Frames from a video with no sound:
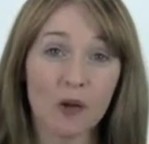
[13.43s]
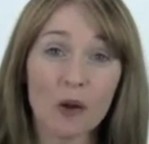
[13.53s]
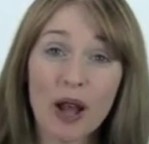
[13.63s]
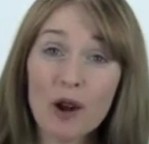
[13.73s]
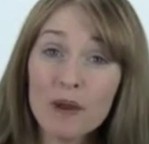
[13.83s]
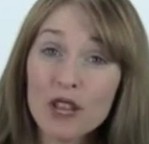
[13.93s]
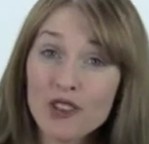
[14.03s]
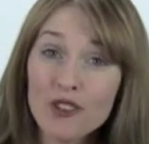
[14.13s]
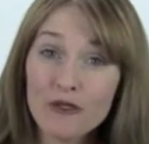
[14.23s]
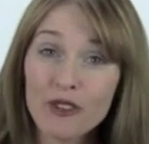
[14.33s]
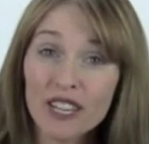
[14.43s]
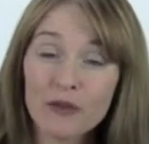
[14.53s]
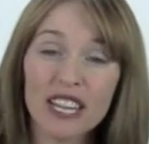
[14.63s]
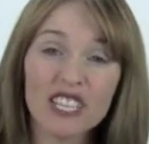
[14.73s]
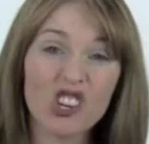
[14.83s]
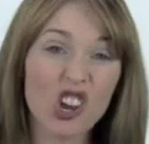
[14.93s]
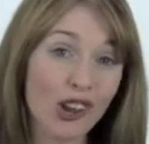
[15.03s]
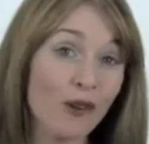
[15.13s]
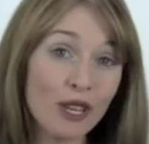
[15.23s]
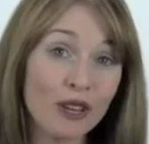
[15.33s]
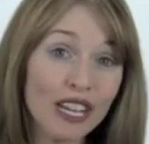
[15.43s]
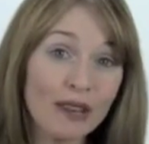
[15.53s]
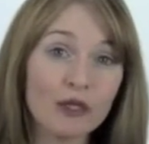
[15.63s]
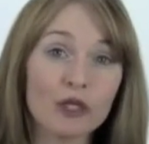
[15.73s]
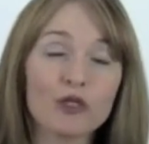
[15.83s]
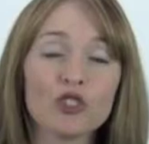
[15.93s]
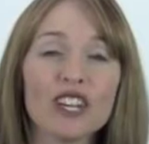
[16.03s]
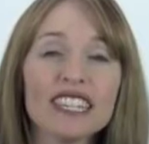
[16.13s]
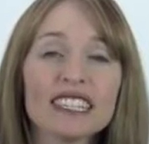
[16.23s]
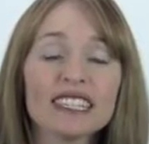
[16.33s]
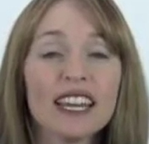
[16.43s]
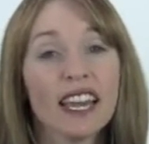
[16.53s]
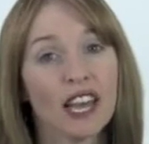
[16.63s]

We're helping you find ways to lower your levels of stress